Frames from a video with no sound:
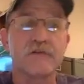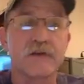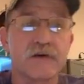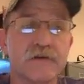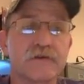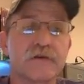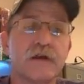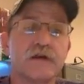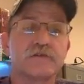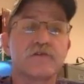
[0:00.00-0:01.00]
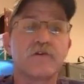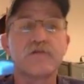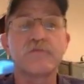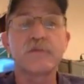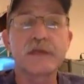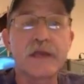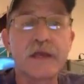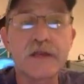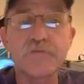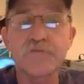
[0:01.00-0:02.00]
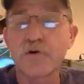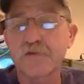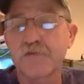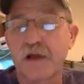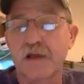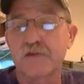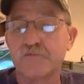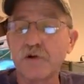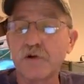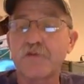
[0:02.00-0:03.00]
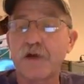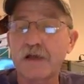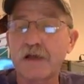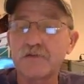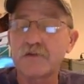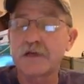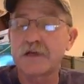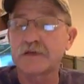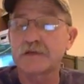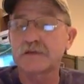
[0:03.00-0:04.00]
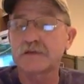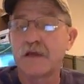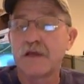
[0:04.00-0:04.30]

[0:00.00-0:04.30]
years. So the beginning book value is